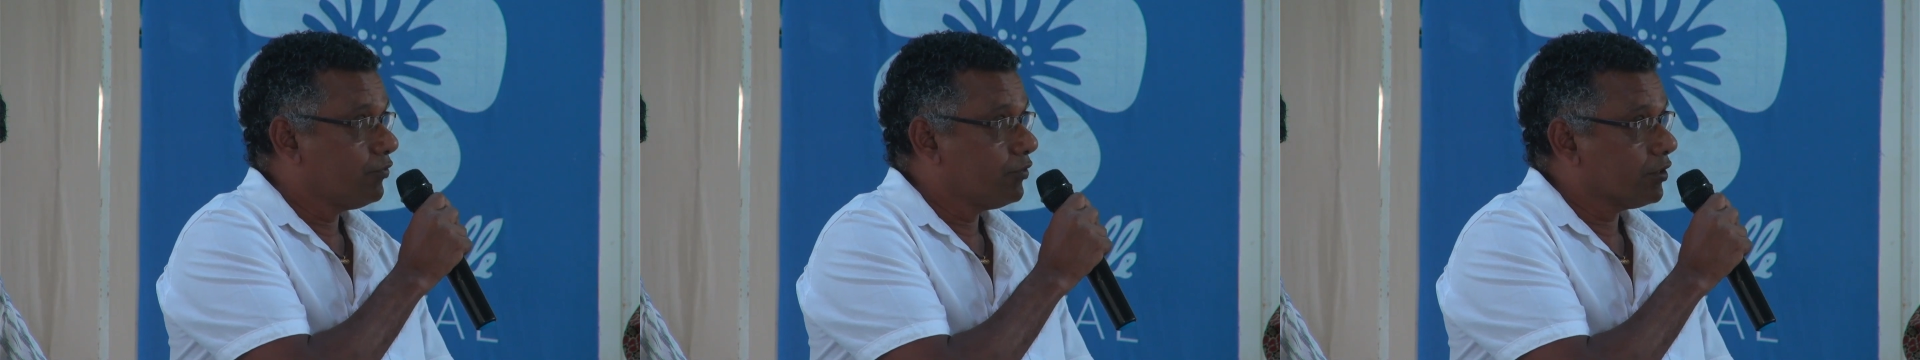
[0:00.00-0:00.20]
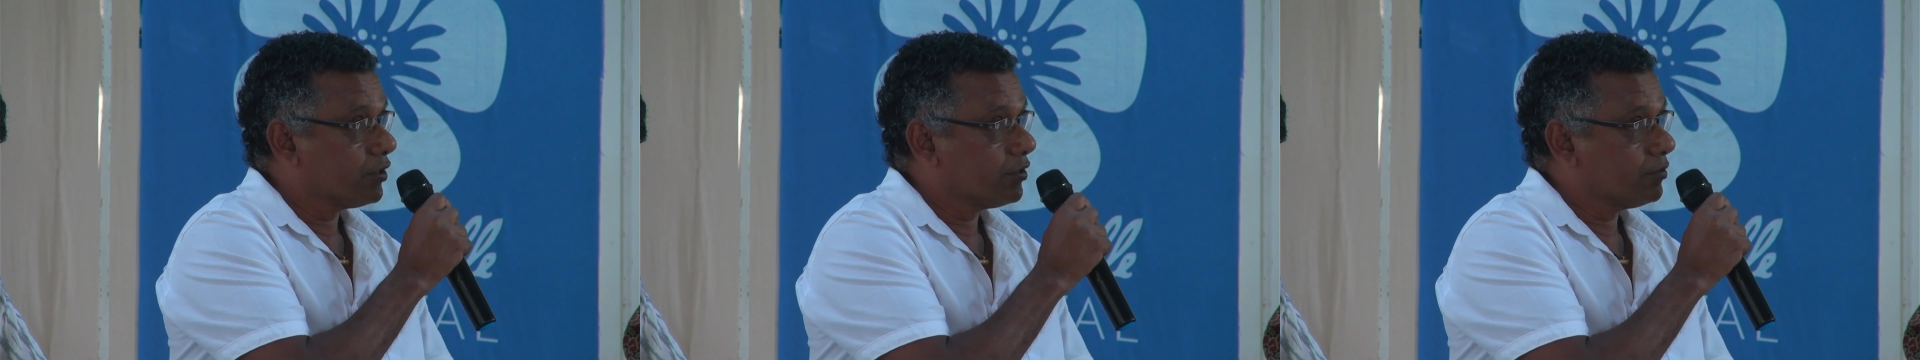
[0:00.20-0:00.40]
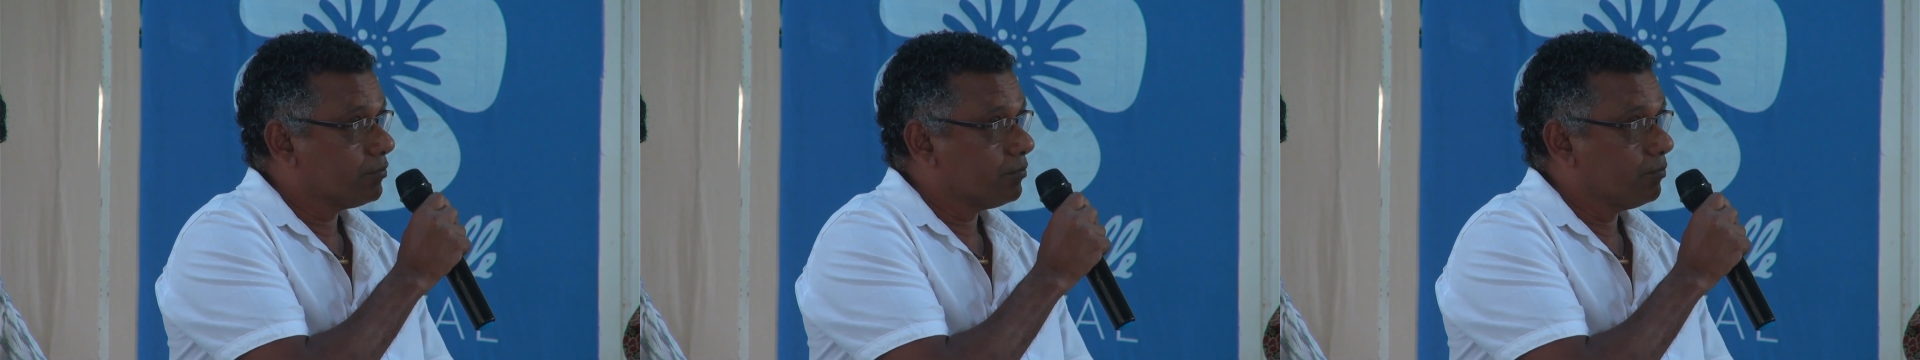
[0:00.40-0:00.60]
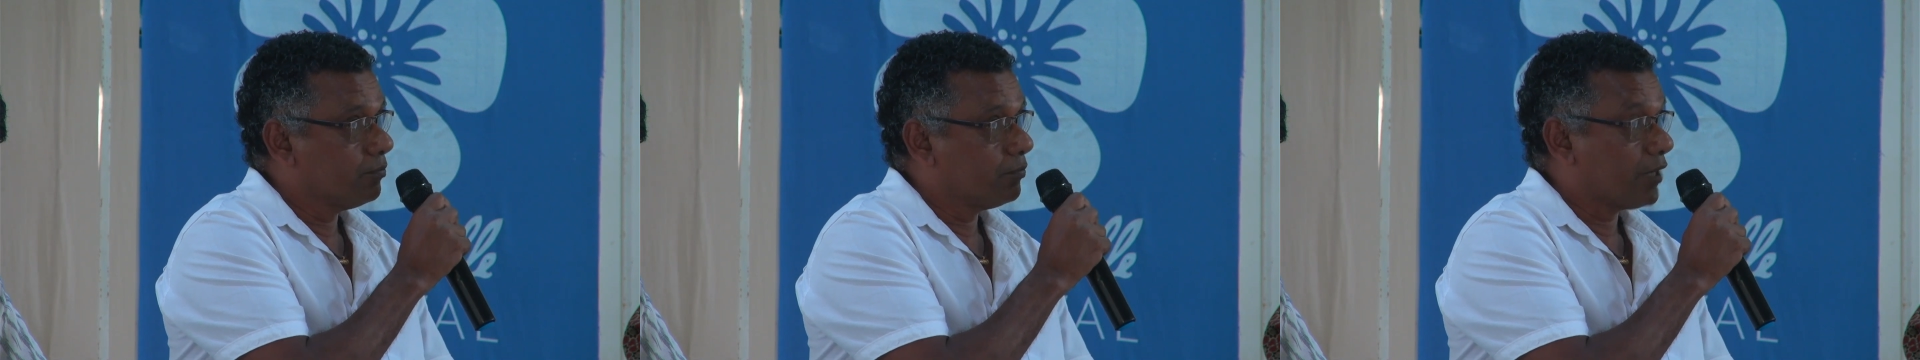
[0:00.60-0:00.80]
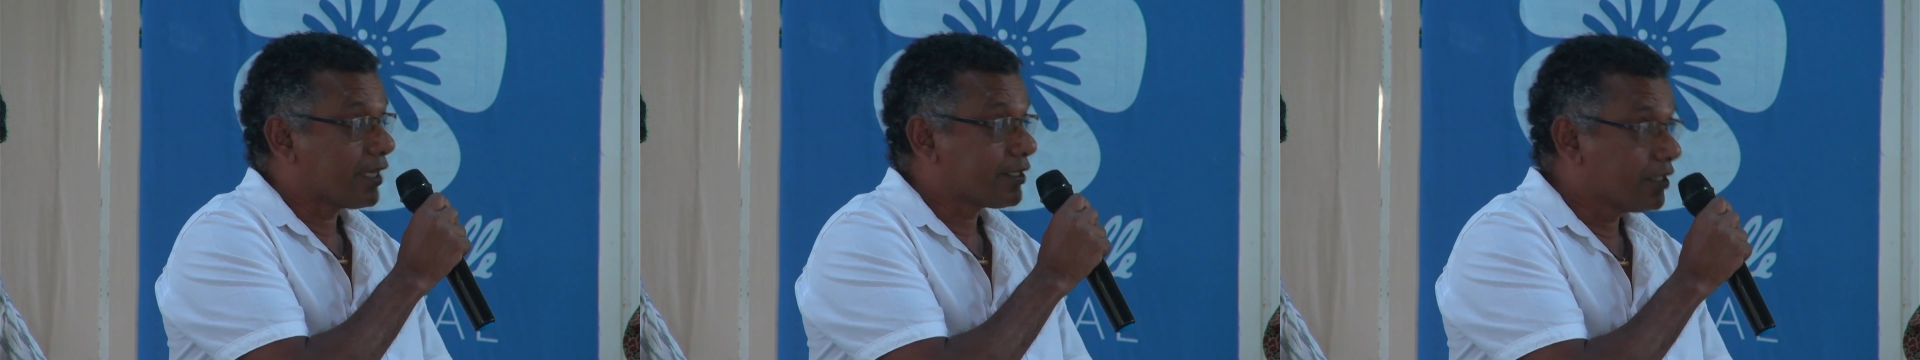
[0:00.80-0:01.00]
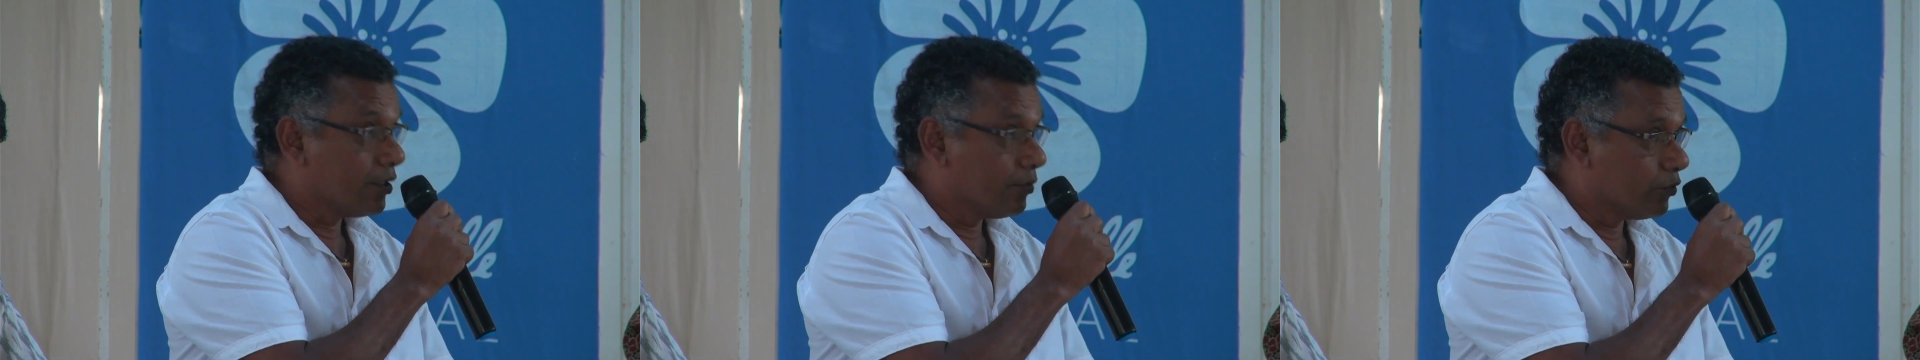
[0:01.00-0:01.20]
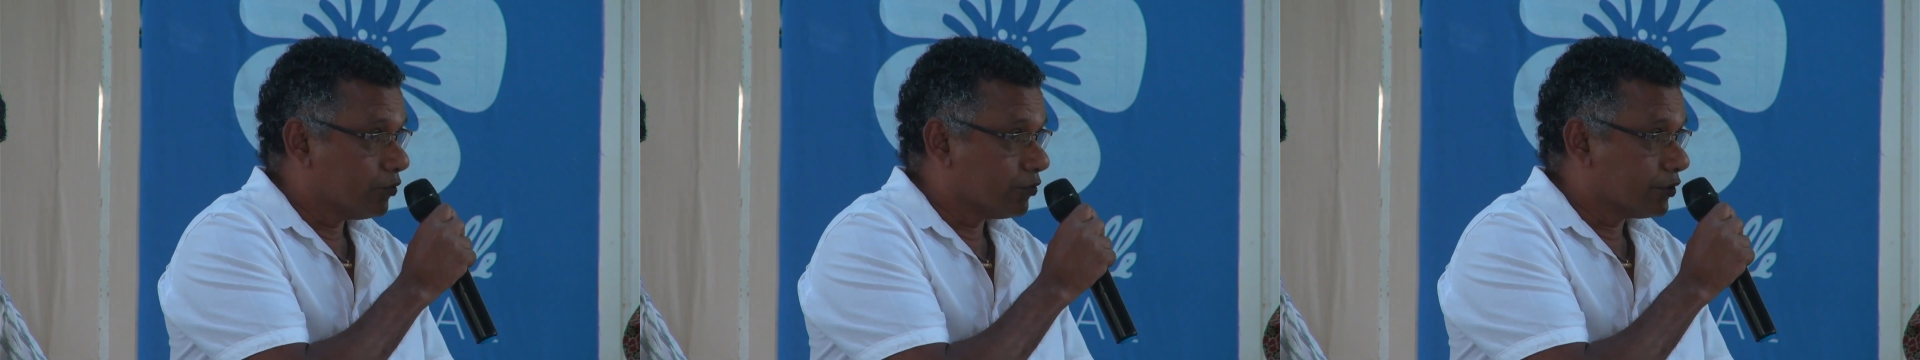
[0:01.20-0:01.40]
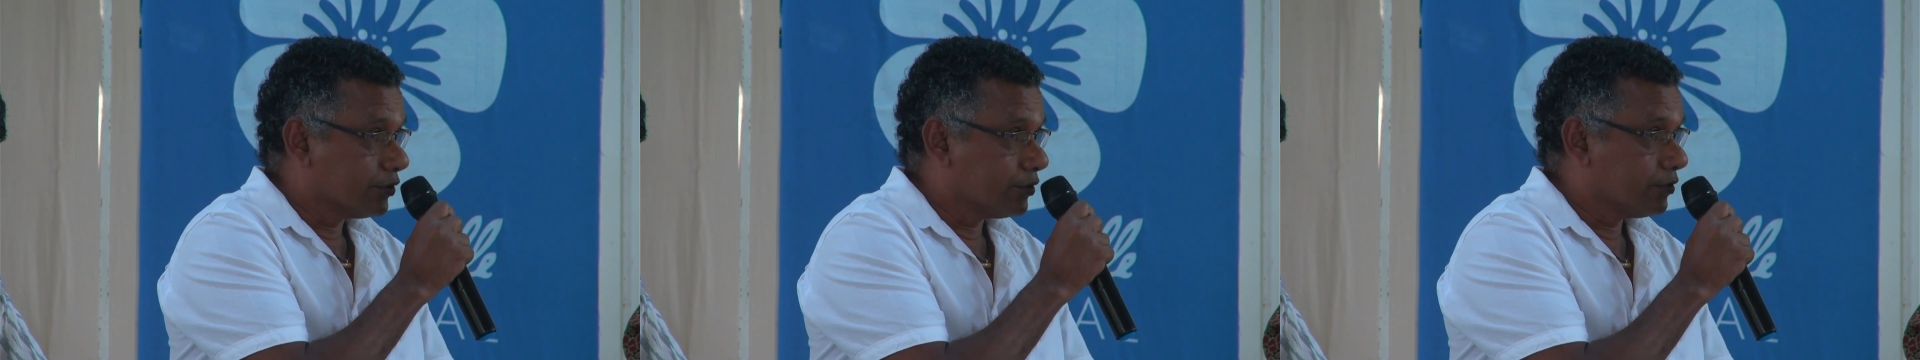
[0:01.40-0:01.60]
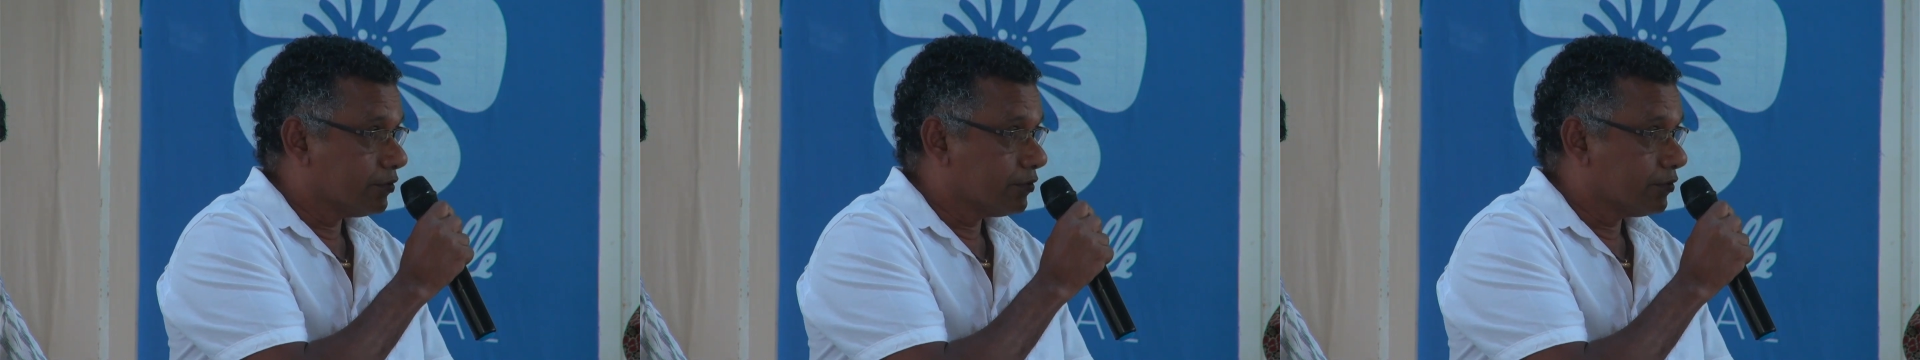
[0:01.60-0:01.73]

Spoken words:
you're bragging about it,